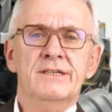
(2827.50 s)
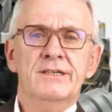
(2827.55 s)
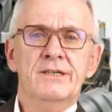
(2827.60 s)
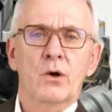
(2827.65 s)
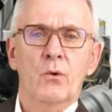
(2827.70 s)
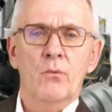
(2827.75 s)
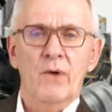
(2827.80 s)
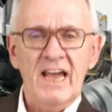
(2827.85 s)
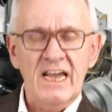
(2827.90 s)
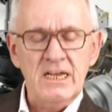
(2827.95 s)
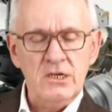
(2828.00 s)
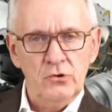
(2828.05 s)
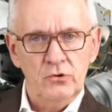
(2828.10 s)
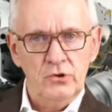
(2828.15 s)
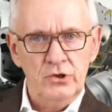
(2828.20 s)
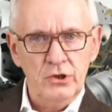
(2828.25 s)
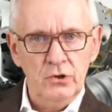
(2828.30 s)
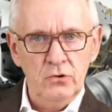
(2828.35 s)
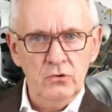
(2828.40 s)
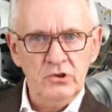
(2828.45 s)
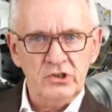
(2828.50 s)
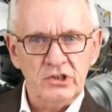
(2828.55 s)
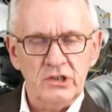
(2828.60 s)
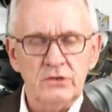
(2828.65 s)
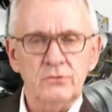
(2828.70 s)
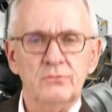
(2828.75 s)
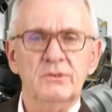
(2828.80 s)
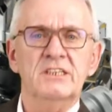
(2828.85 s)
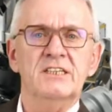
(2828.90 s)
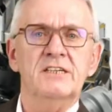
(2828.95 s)
The way you use
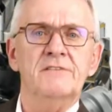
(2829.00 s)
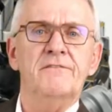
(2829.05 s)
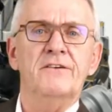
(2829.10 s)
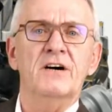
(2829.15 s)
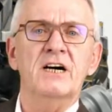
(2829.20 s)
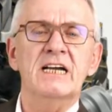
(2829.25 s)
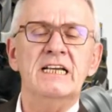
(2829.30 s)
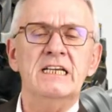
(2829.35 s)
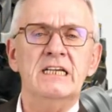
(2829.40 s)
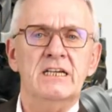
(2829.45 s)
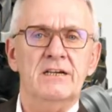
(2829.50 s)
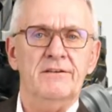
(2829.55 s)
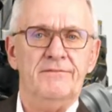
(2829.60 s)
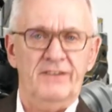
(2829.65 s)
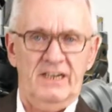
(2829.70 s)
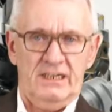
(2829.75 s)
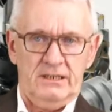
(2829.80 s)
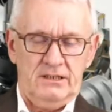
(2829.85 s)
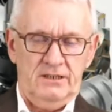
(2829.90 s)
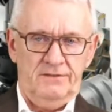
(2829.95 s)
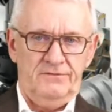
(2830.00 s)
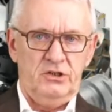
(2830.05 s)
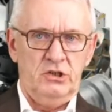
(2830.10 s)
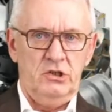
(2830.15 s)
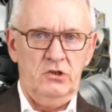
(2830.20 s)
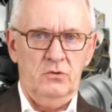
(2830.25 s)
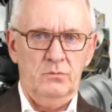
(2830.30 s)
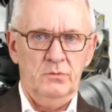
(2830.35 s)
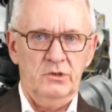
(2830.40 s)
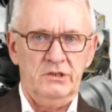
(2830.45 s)
it will define the effective
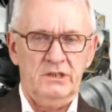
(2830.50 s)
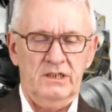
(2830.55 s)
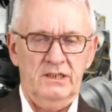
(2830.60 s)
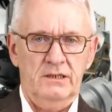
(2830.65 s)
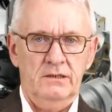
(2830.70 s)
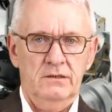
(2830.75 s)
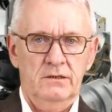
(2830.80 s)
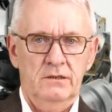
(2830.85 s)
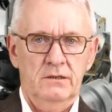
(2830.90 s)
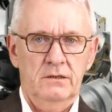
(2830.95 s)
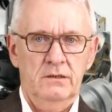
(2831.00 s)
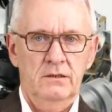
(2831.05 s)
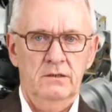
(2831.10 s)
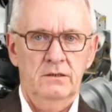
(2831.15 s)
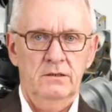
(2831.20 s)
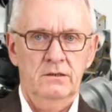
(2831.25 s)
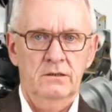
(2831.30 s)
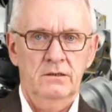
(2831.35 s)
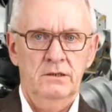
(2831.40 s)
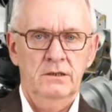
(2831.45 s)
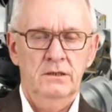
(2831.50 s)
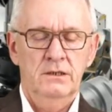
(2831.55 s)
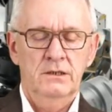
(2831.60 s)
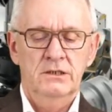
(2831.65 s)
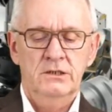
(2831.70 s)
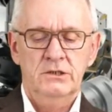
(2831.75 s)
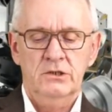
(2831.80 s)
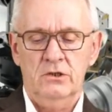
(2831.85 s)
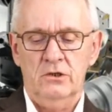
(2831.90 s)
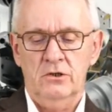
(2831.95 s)
geometry.
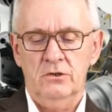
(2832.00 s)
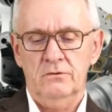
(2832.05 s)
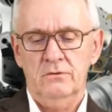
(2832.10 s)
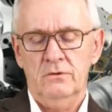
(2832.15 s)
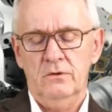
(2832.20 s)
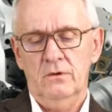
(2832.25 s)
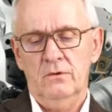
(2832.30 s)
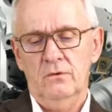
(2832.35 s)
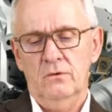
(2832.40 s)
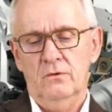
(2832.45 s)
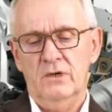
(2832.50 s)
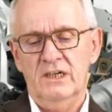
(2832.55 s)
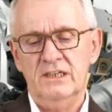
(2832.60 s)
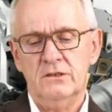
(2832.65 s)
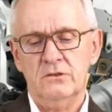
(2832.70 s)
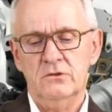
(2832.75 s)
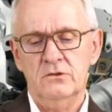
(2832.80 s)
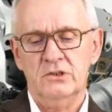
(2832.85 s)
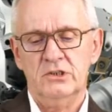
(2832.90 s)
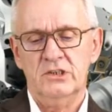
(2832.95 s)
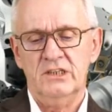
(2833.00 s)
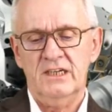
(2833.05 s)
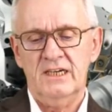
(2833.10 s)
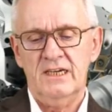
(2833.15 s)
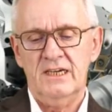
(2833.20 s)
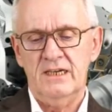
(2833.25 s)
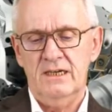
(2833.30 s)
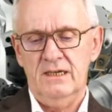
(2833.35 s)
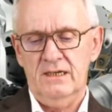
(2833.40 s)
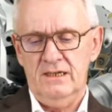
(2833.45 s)
So one could
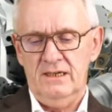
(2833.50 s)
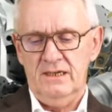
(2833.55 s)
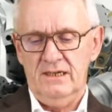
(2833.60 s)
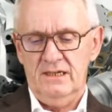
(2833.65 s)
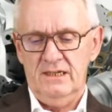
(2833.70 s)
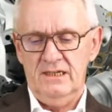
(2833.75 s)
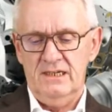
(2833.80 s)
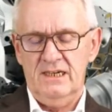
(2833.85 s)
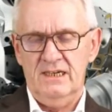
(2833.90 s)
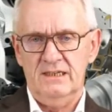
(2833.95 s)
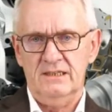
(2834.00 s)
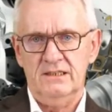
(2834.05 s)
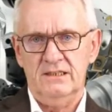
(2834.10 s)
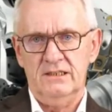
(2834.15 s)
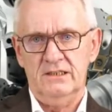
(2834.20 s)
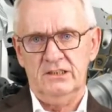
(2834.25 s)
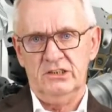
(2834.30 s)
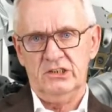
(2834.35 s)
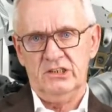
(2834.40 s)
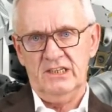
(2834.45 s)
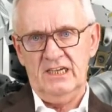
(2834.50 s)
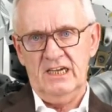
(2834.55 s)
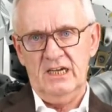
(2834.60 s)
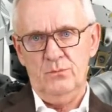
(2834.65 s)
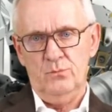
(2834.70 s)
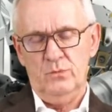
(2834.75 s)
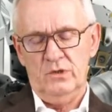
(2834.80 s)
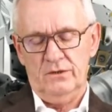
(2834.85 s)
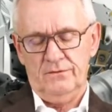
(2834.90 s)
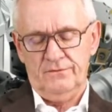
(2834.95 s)
say, the
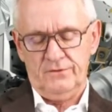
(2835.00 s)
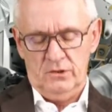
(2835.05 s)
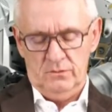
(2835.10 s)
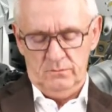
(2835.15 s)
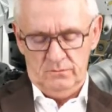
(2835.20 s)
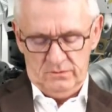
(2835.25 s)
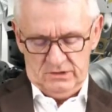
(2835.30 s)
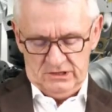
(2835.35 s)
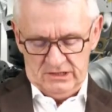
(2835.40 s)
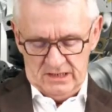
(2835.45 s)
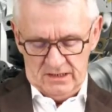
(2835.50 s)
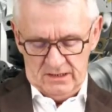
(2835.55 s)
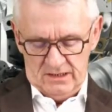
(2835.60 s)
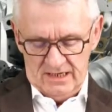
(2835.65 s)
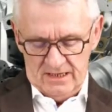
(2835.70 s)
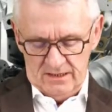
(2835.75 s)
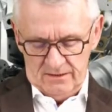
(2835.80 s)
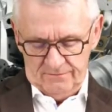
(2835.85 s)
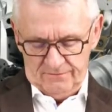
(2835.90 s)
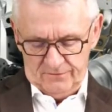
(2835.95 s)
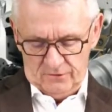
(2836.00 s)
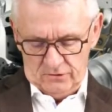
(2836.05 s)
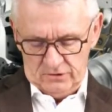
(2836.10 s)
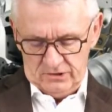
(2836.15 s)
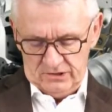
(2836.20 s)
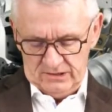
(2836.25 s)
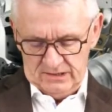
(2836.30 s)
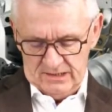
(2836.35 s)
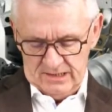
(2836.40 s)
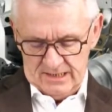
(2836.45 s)
statement from San
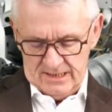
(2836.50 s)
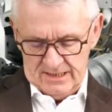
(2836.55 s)
Lanford,